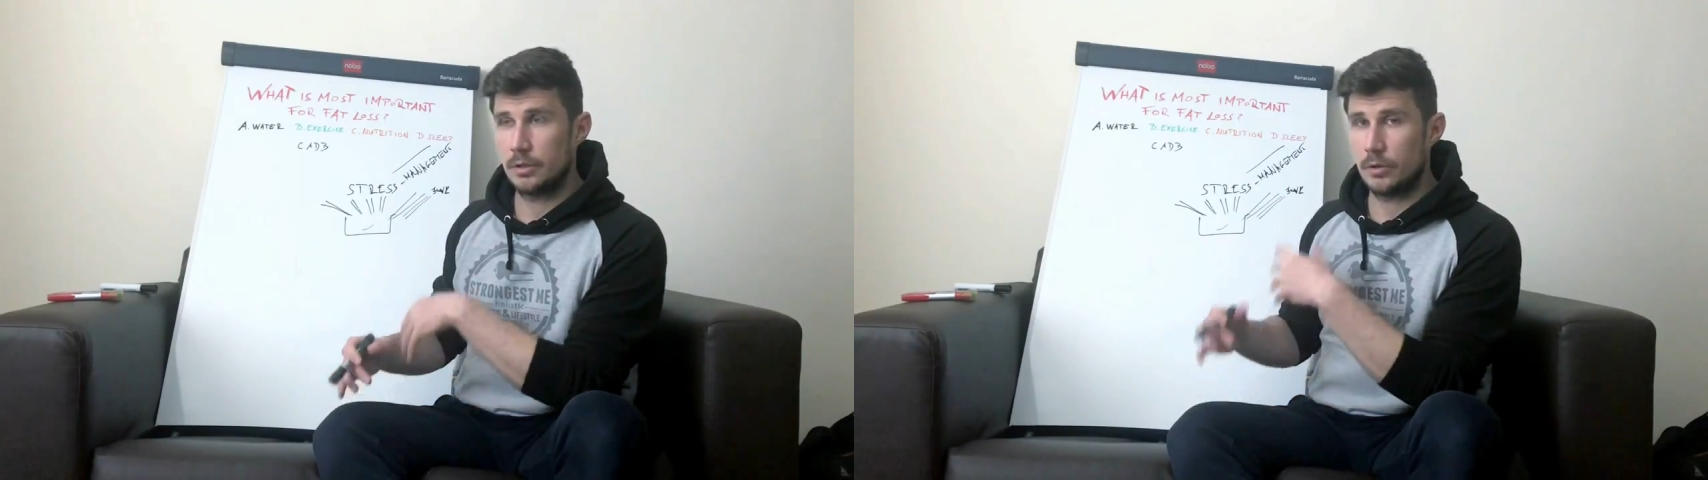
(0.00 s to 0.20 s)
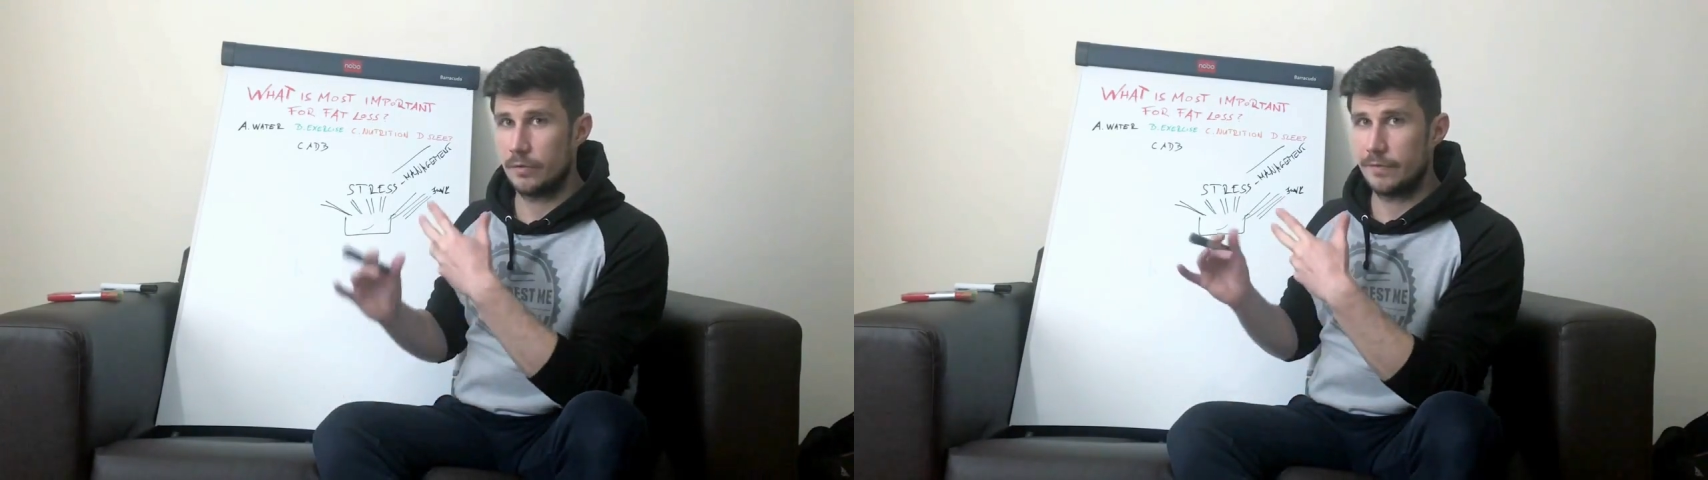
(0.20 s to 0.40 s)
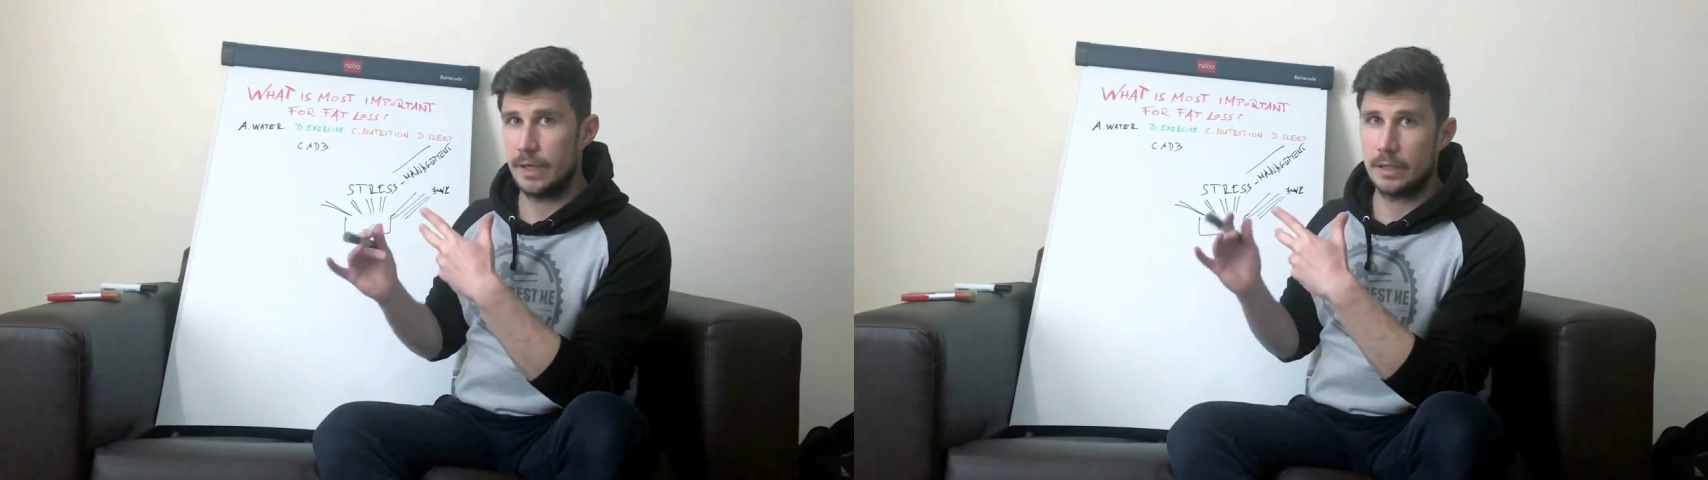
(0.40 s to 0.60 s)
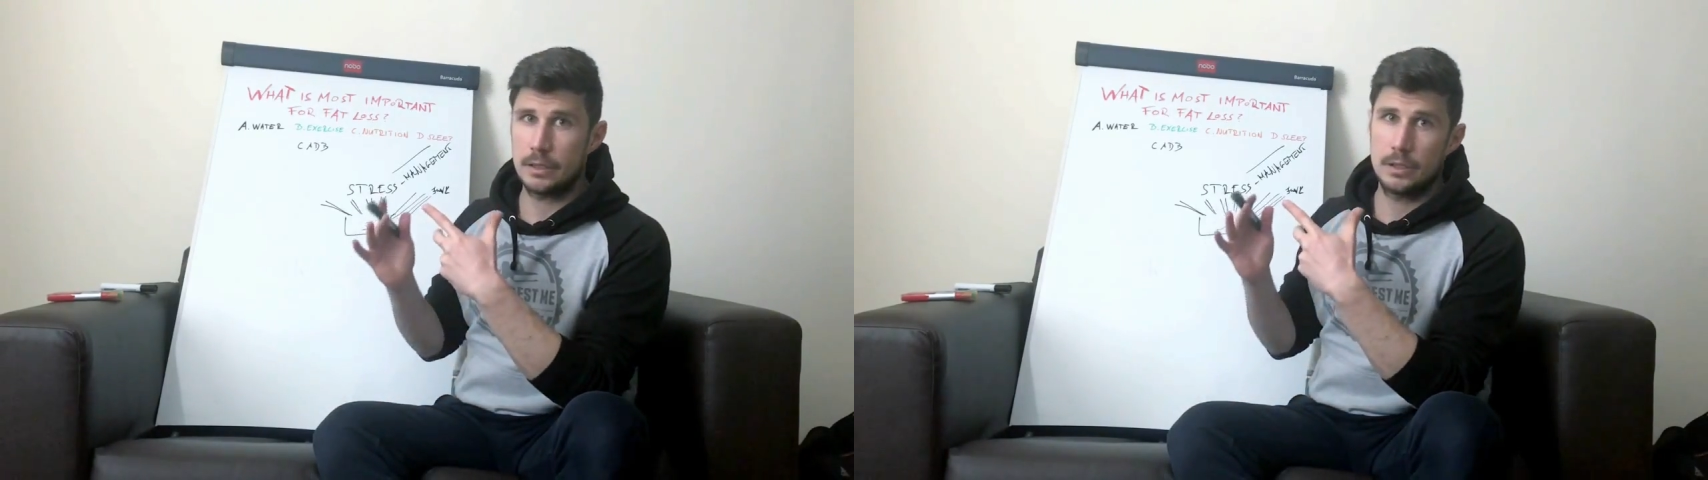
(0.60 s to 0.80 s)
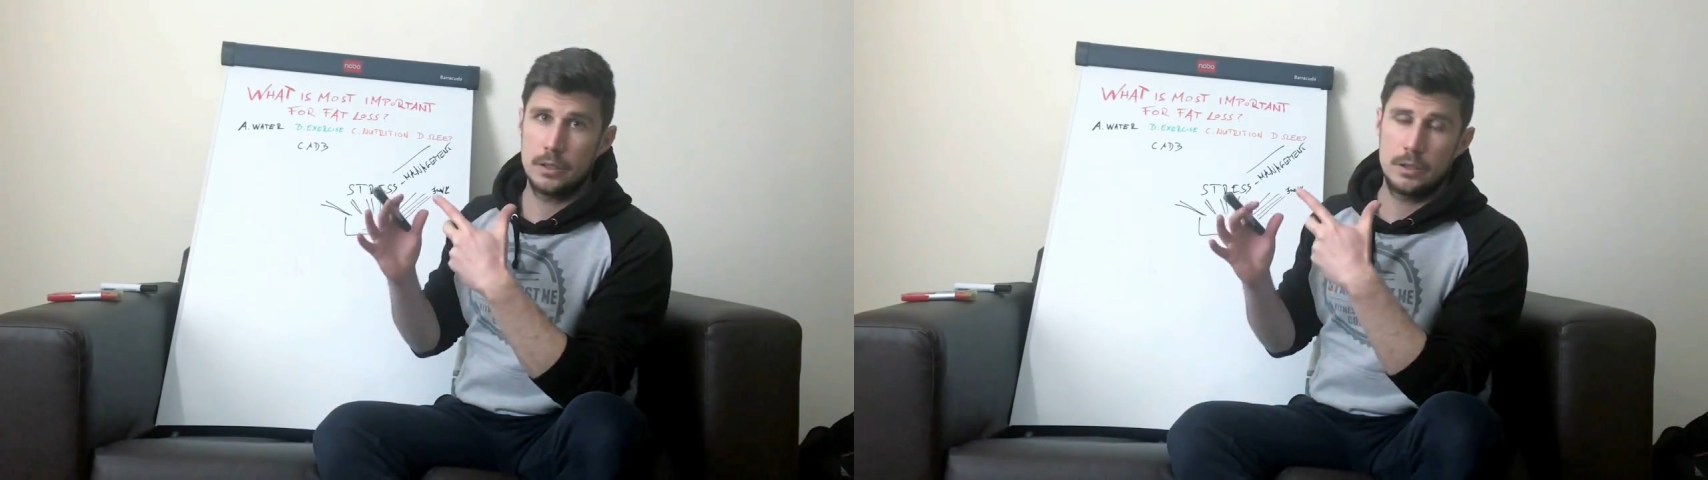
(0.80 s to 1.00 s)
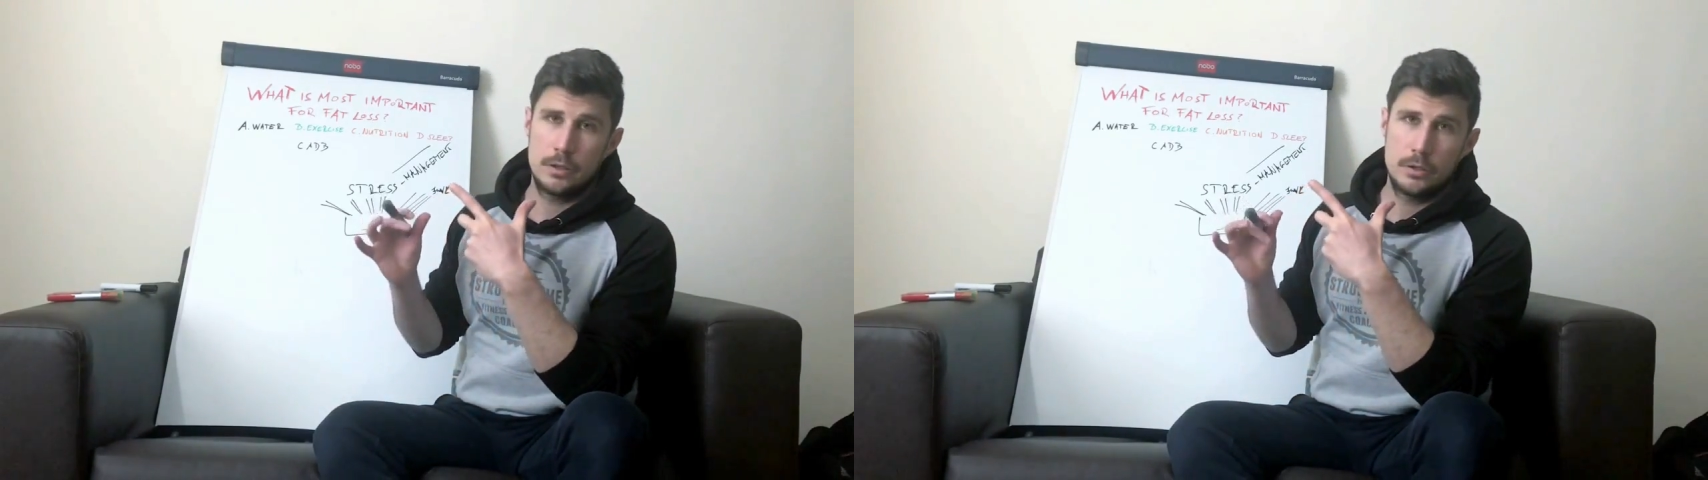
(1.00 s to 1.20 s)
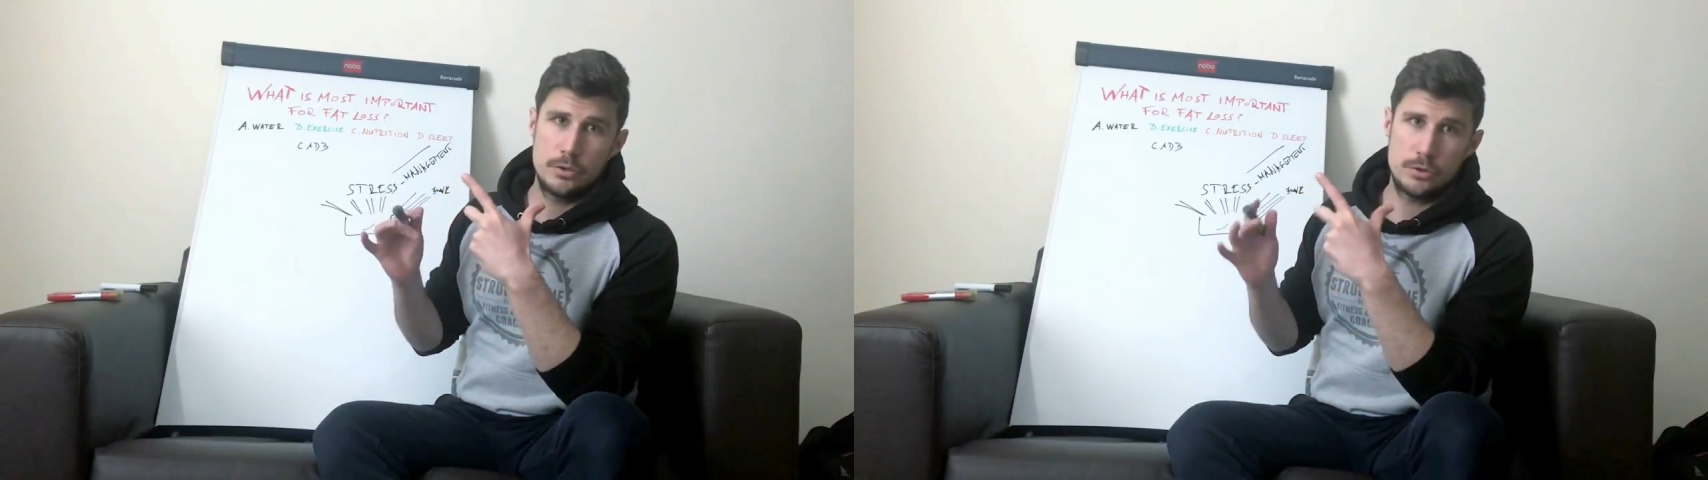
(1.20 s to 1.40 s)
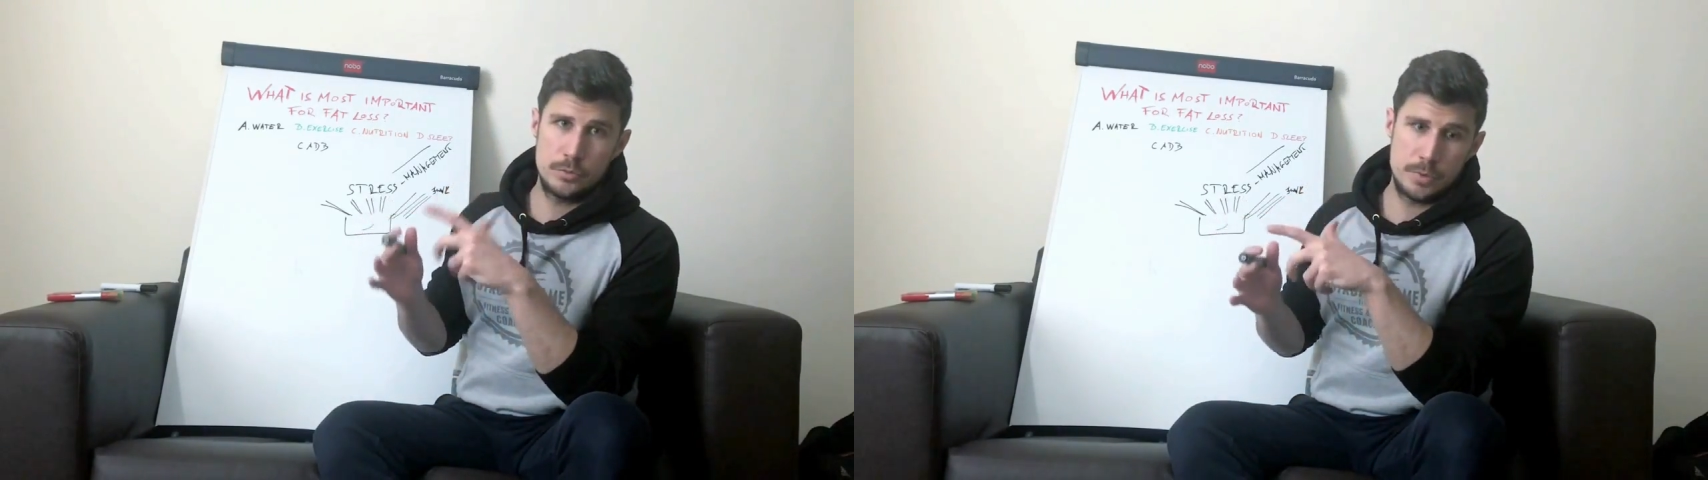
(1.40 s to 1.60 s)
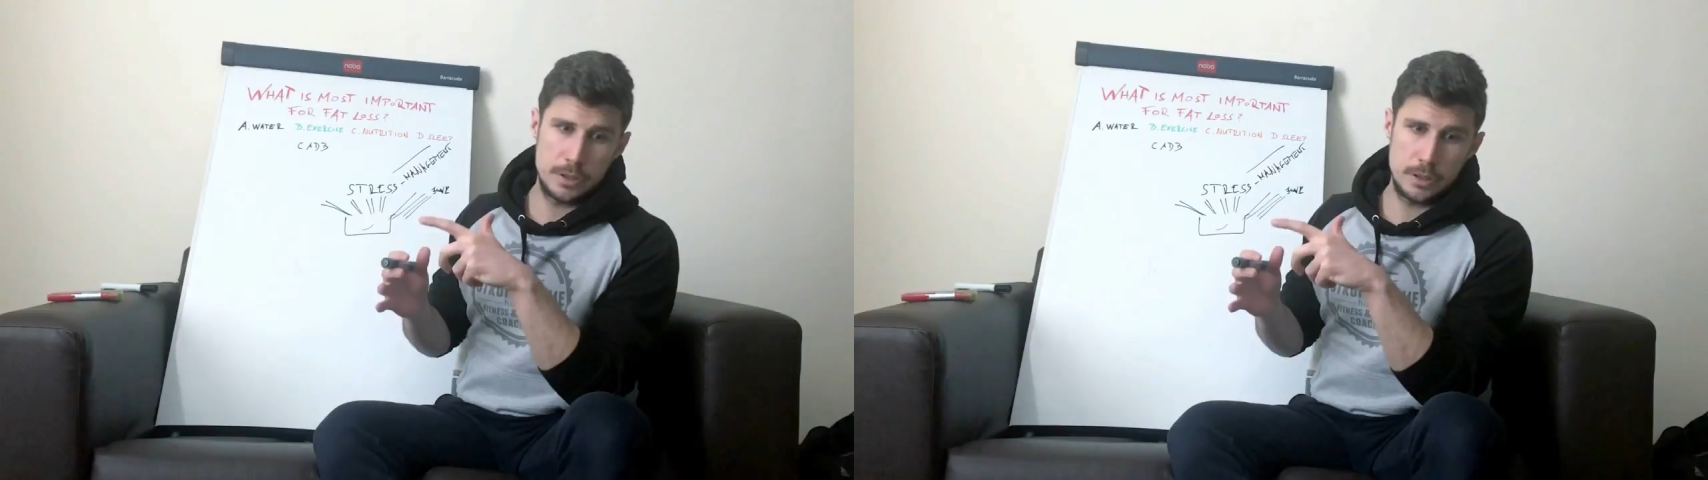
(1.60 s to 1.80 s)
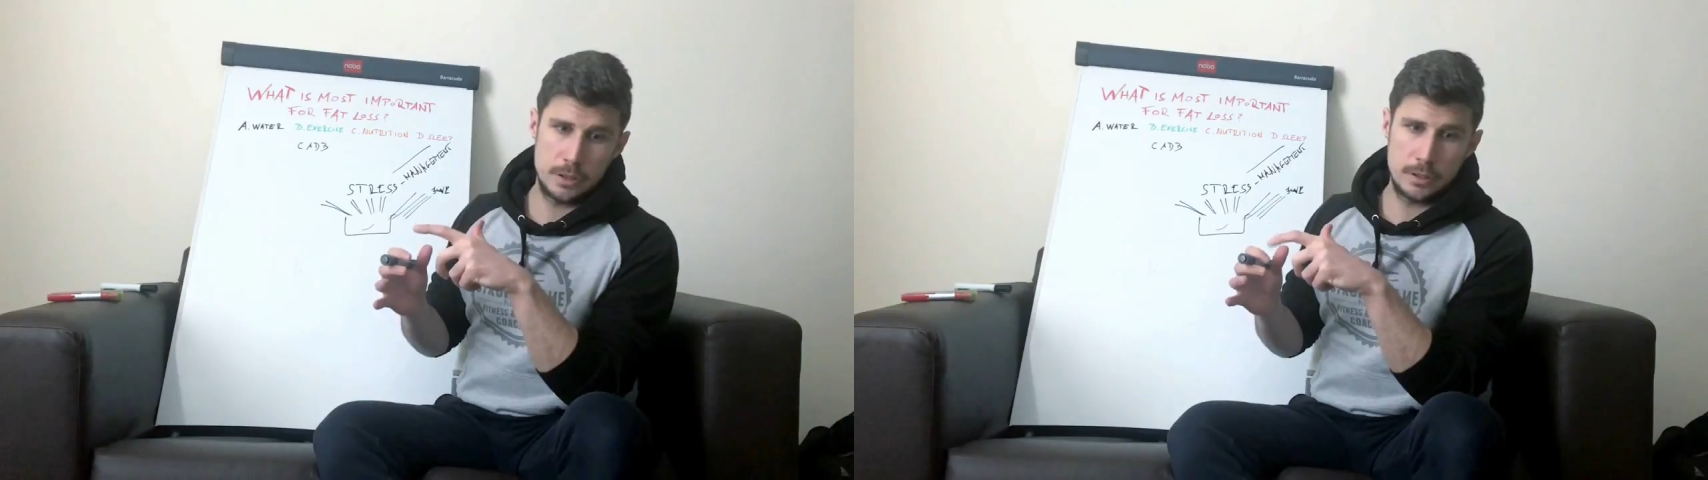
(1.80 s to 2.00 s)
or fat should
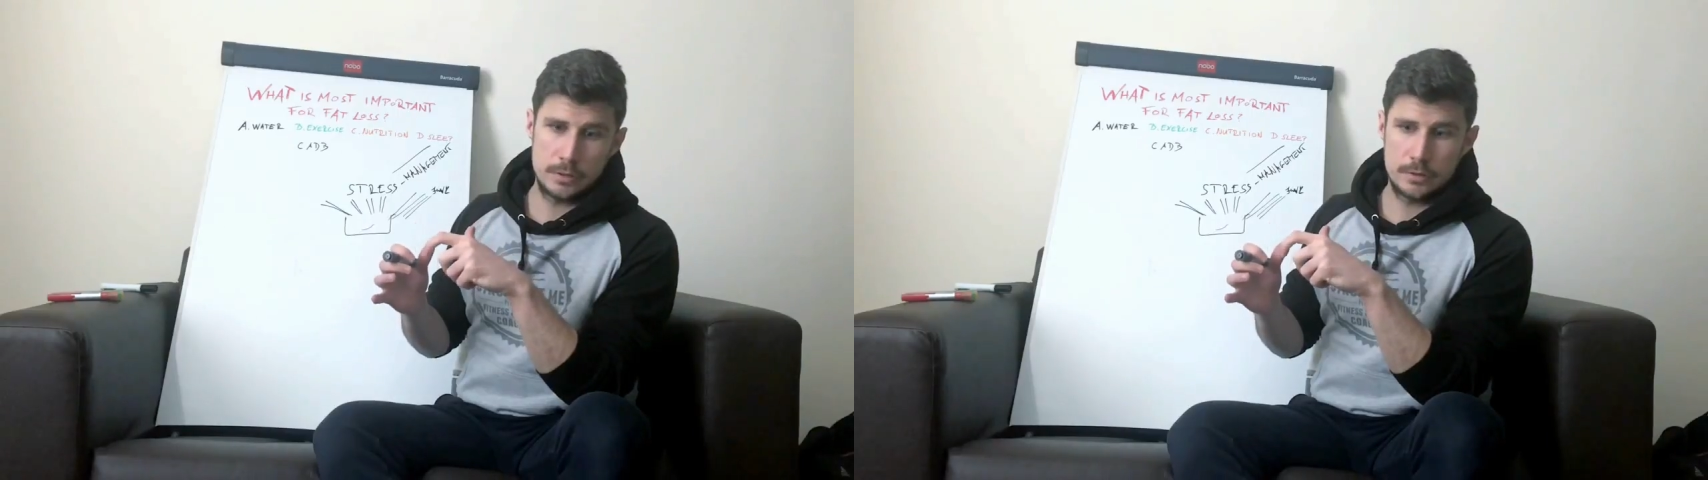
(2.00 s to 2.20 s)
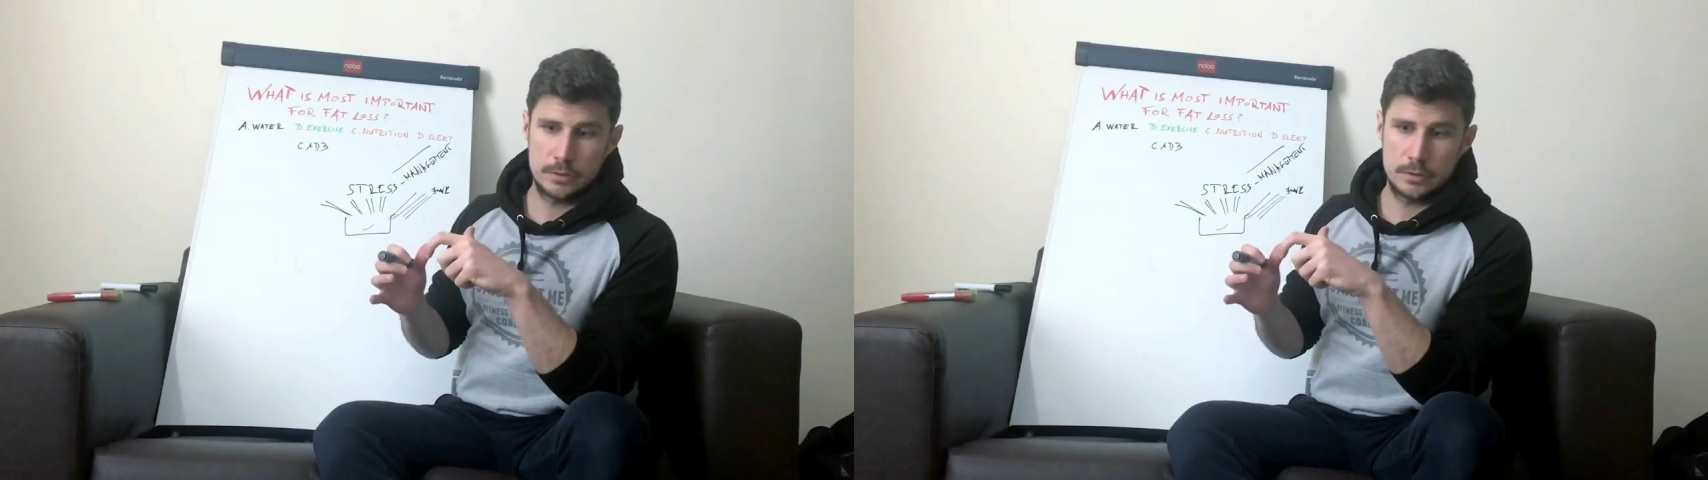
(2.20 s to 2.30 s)
be